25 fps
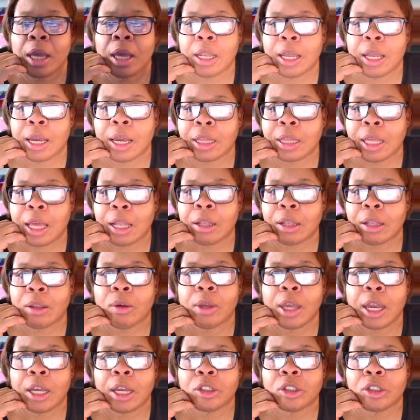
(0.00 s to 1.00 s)
like that
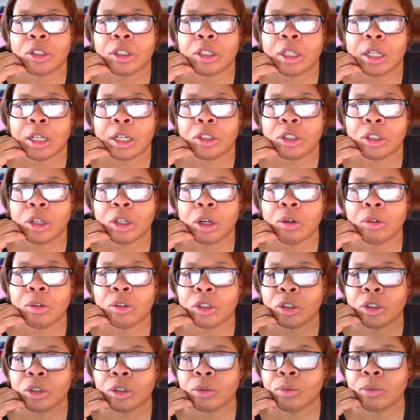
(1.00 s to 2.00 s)
location that I showed
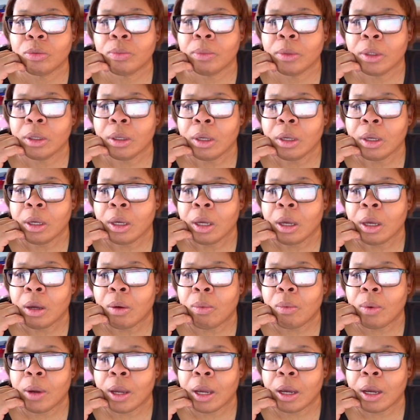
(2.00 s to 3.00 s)
you
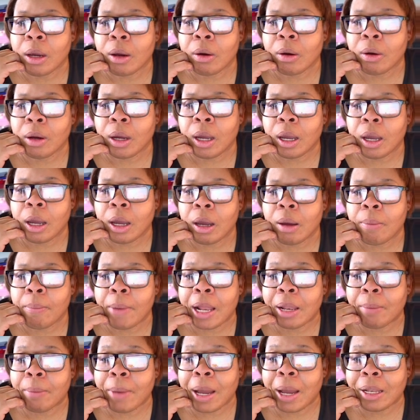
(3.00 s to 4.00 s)
where
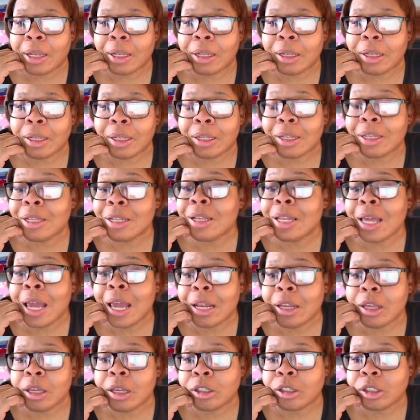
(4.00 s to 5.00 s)
my
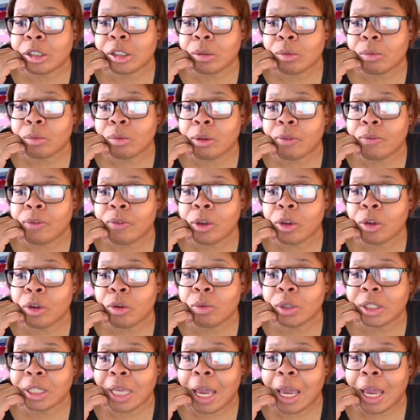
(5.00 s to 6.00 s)
latest review
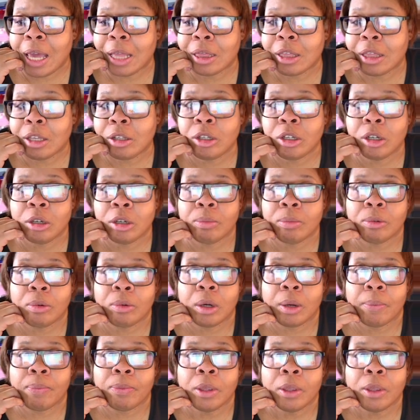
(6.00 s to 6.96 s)
was at the Dearborn.